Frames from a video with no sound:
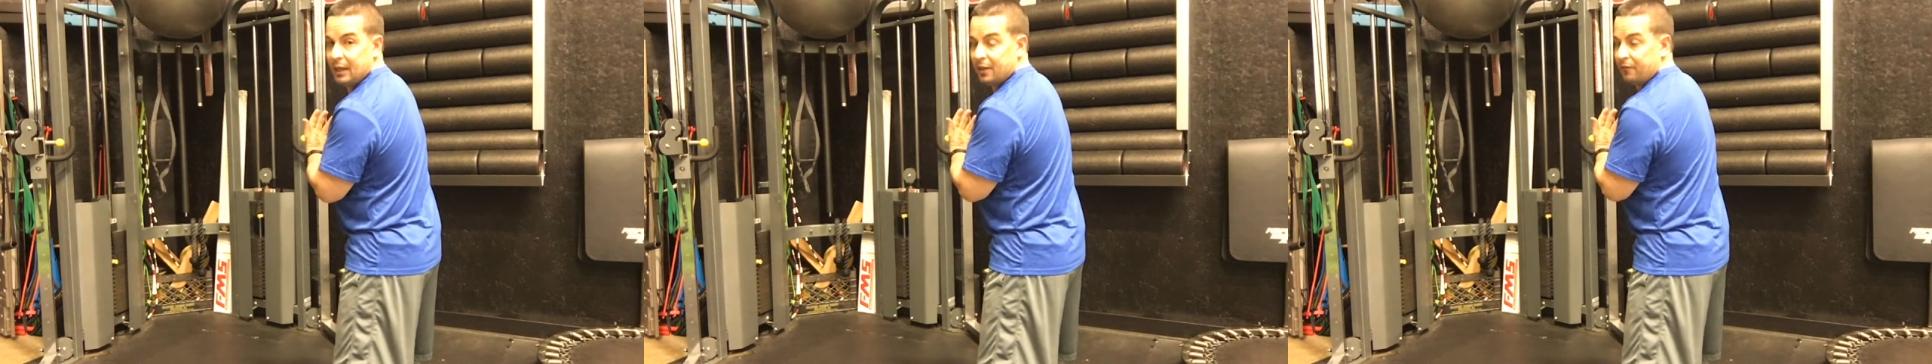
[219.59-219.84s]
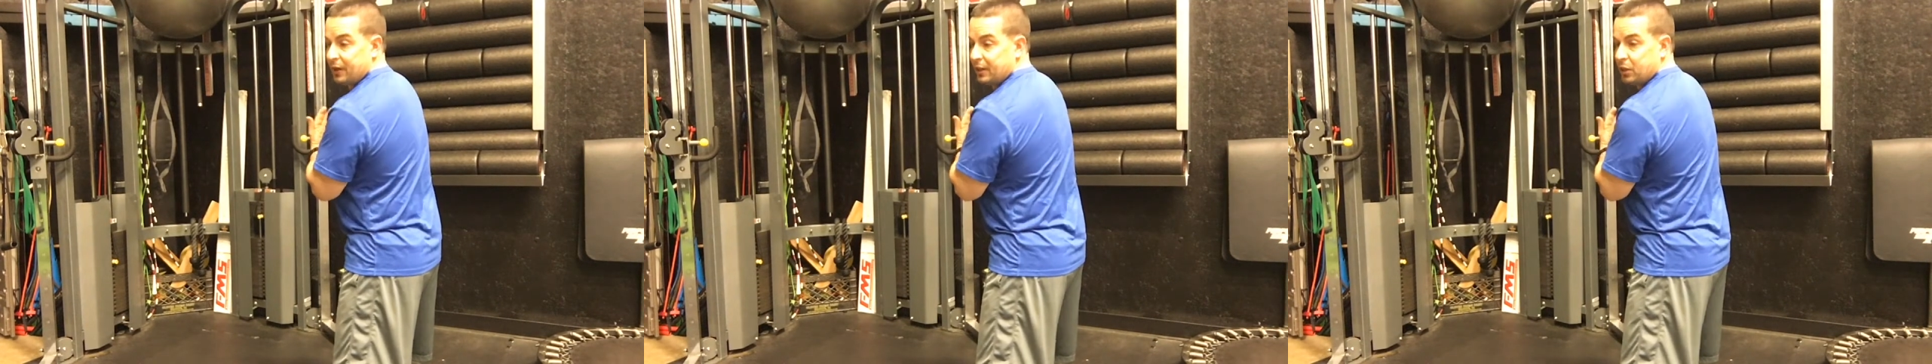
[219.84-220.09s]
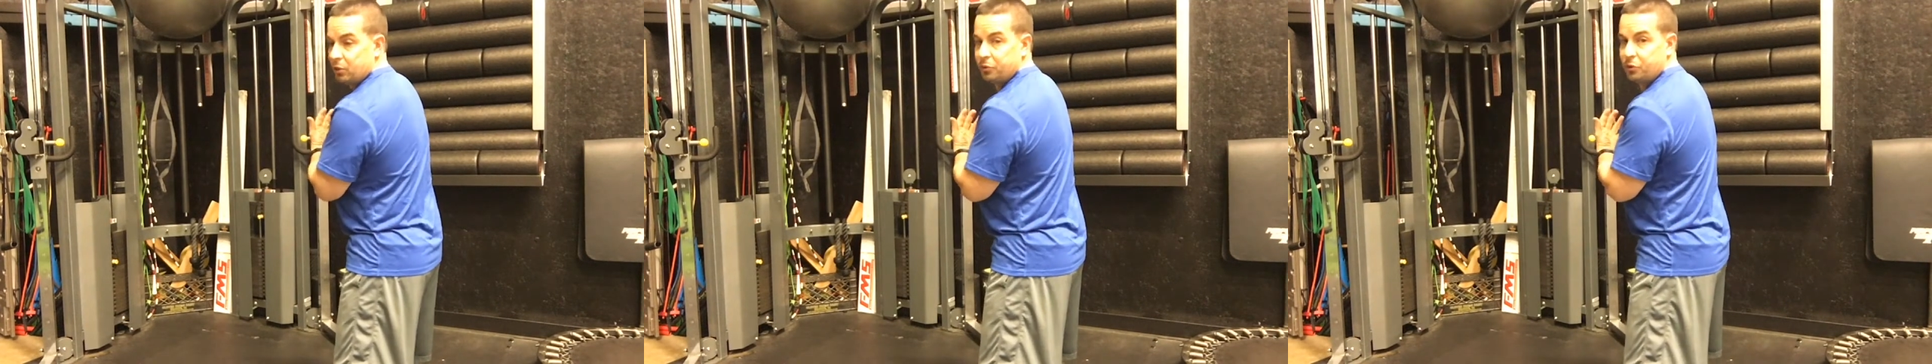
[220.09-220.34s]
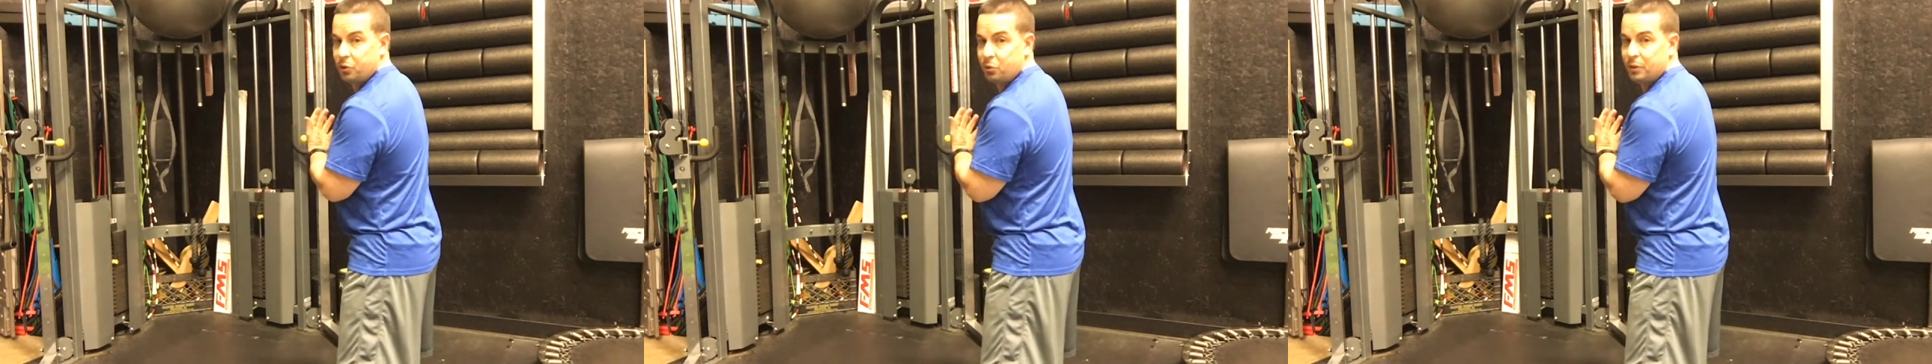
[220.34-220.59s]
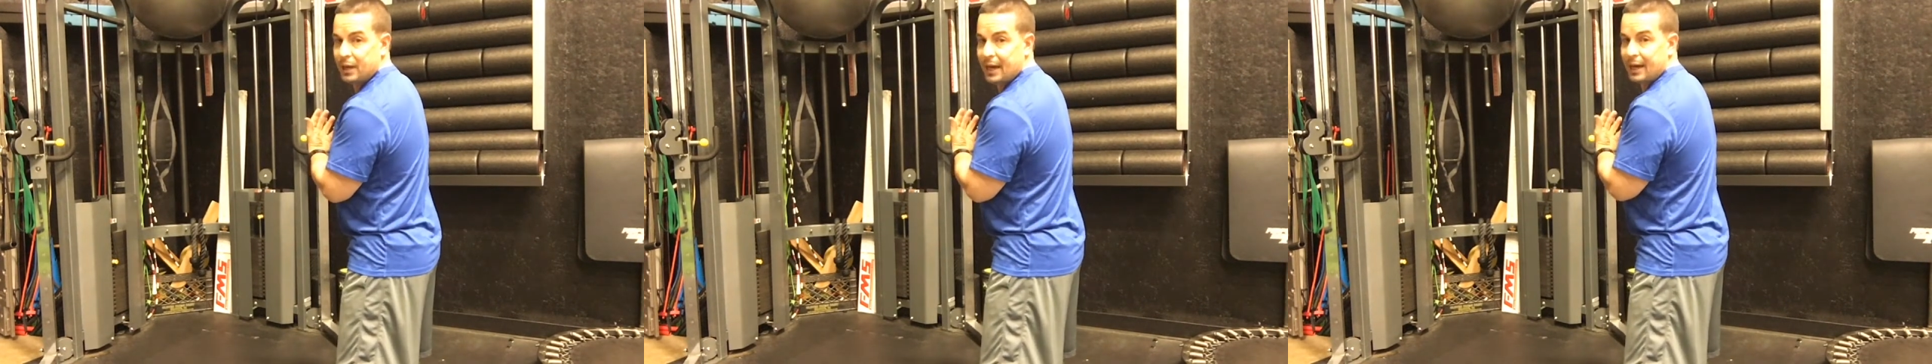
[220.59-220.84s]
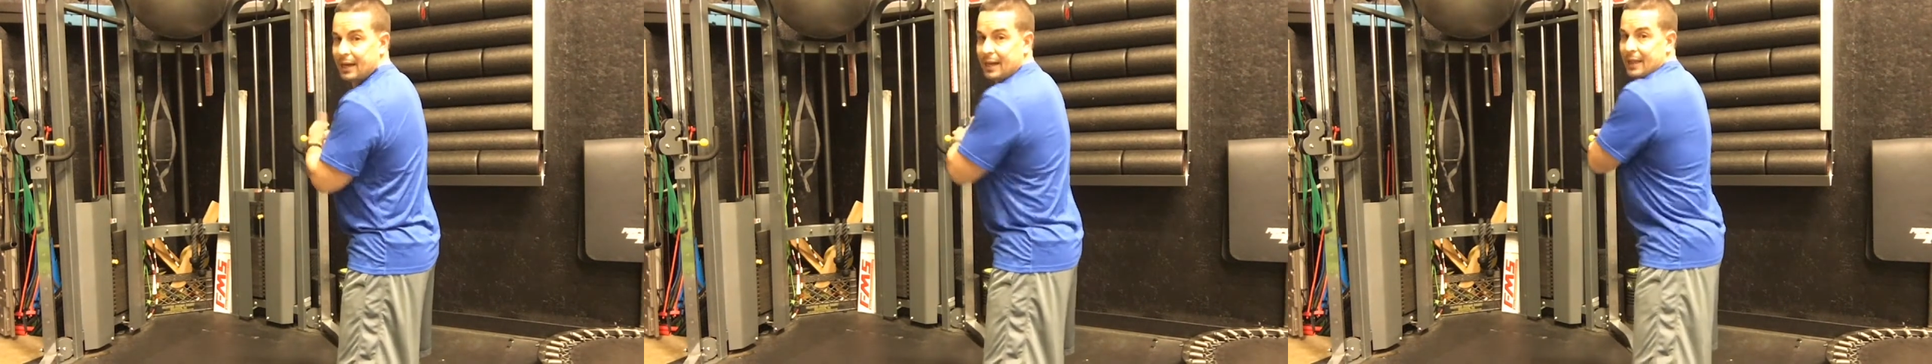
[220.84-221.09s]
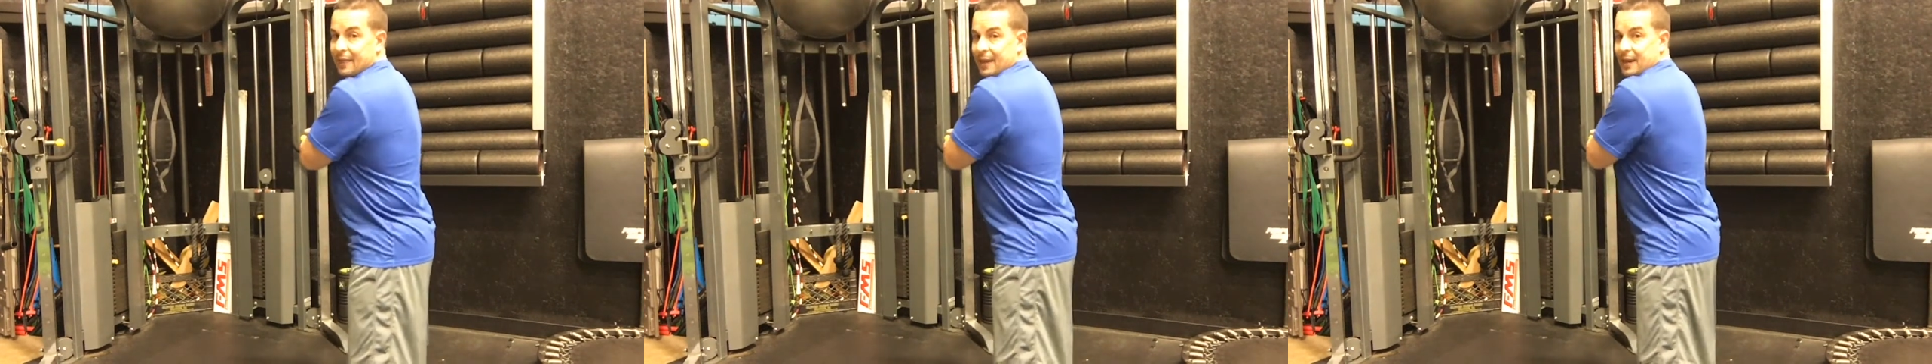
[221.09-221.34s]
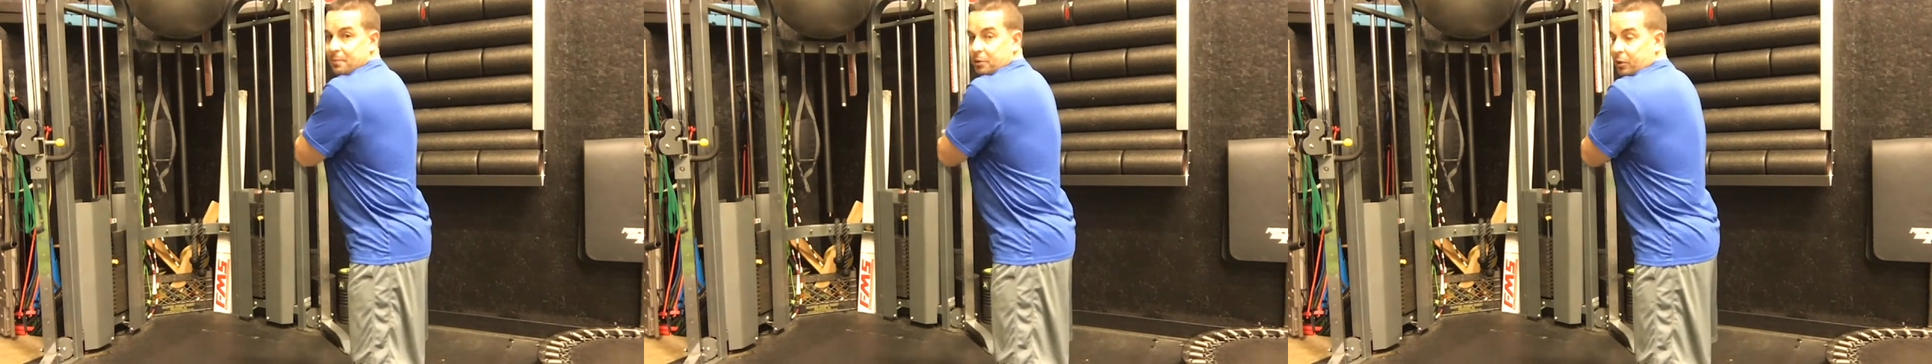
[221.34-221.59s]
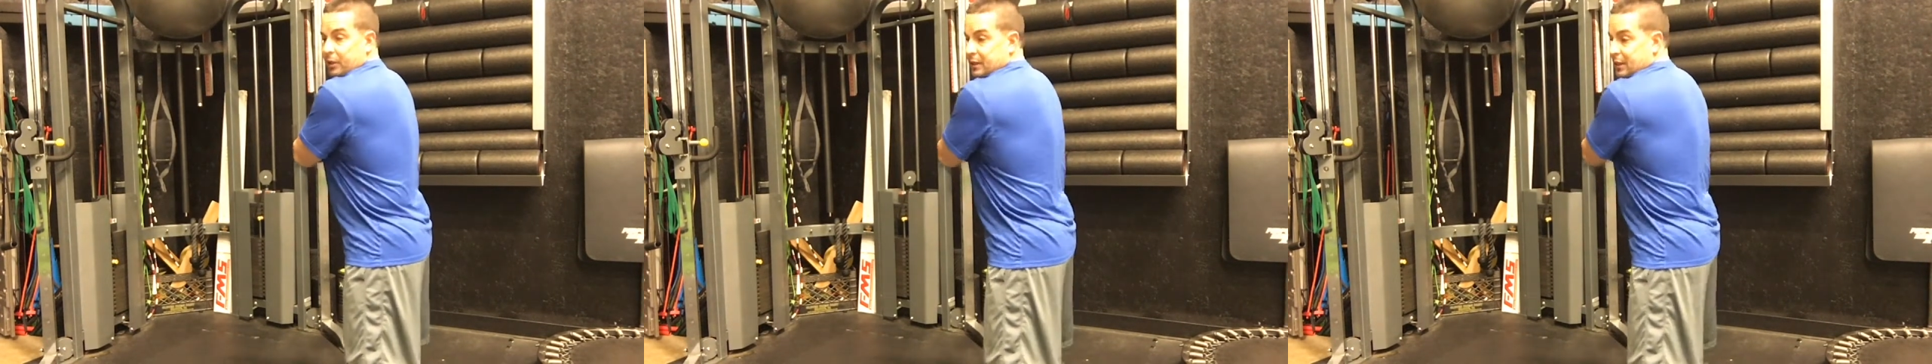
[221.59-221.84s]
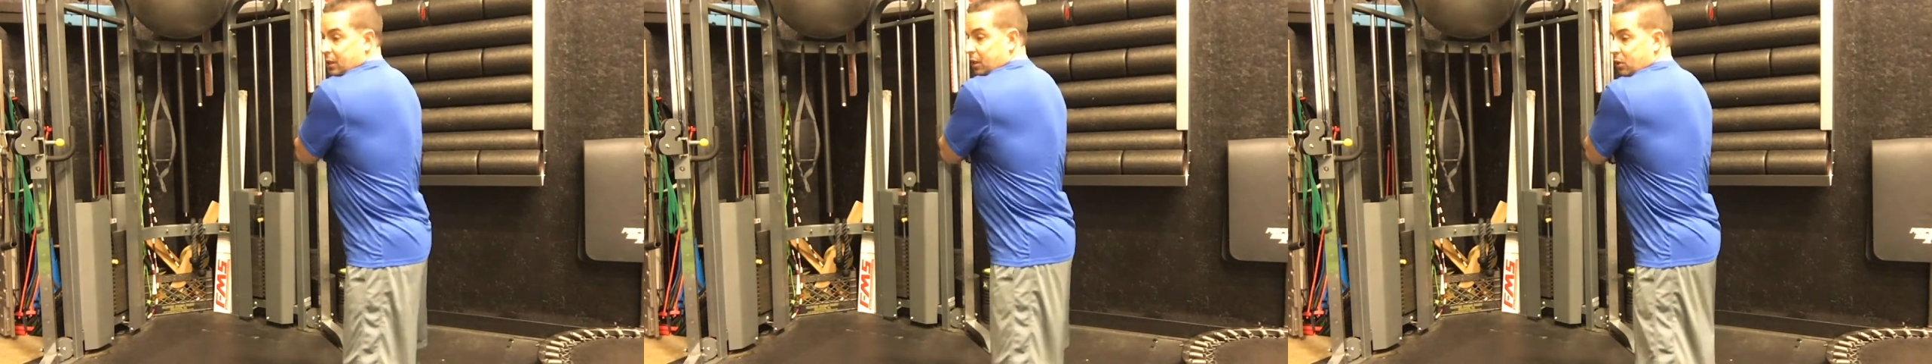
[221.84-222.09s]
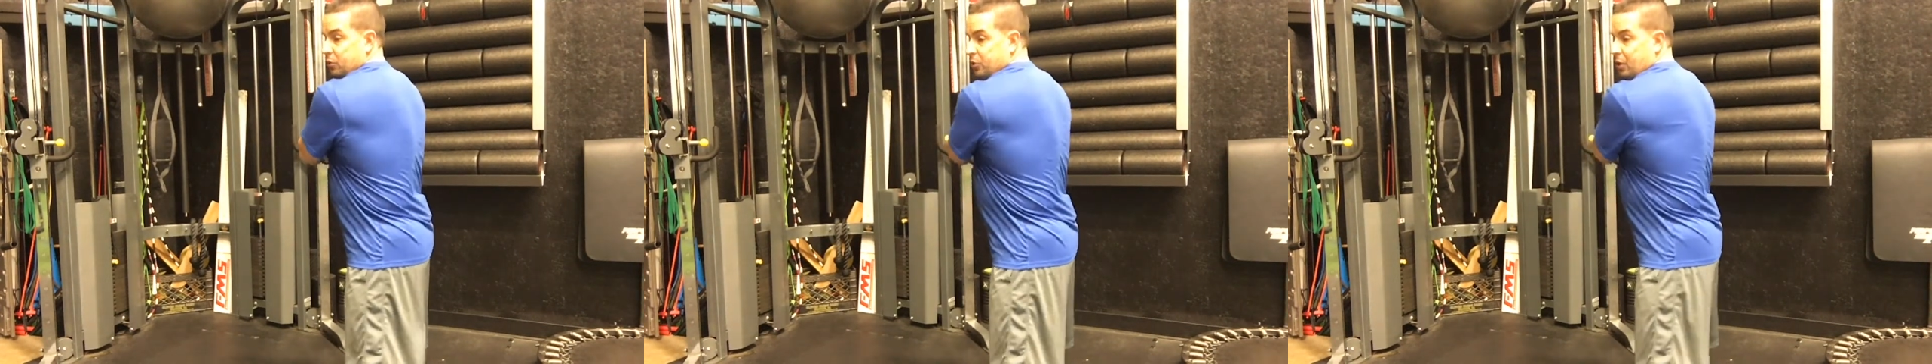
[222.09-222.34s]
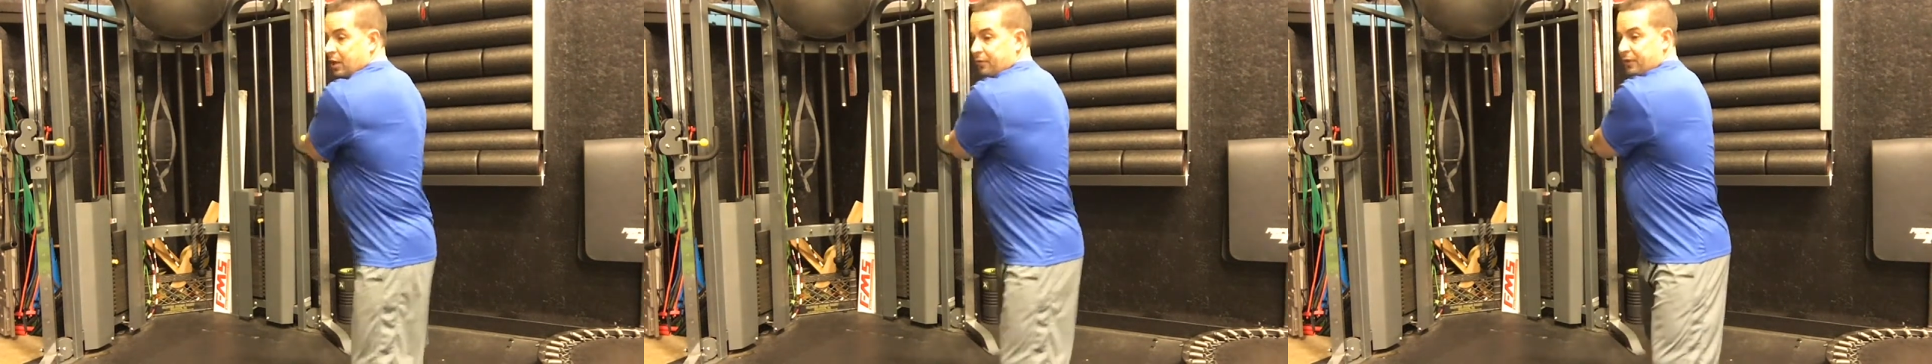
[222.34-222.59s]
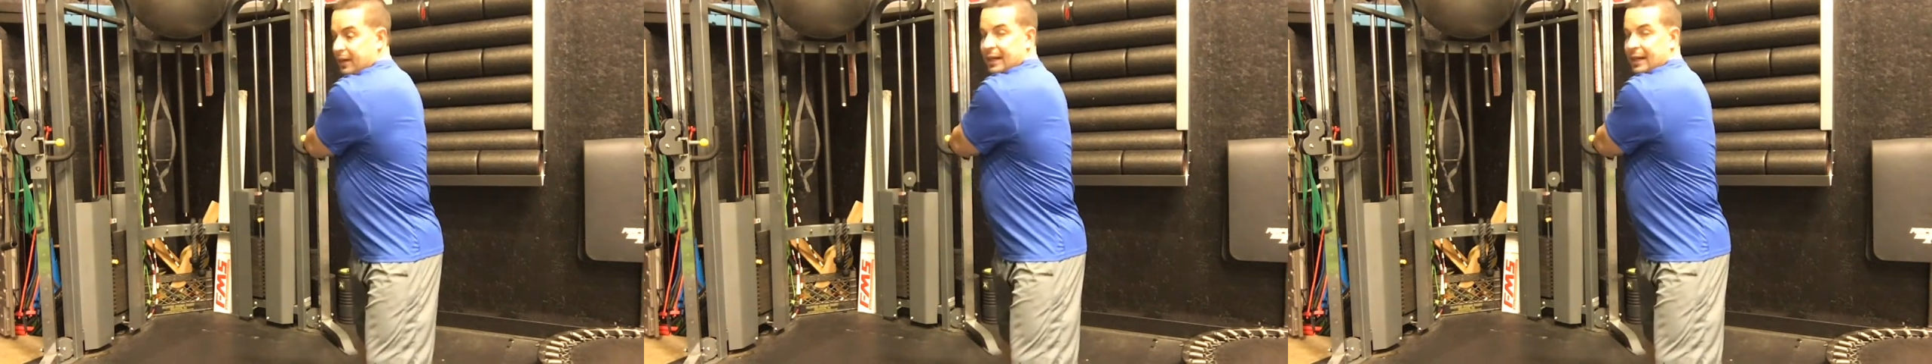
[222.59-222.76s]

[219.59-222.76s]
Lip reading: If I don't do that, then I'm going to close off,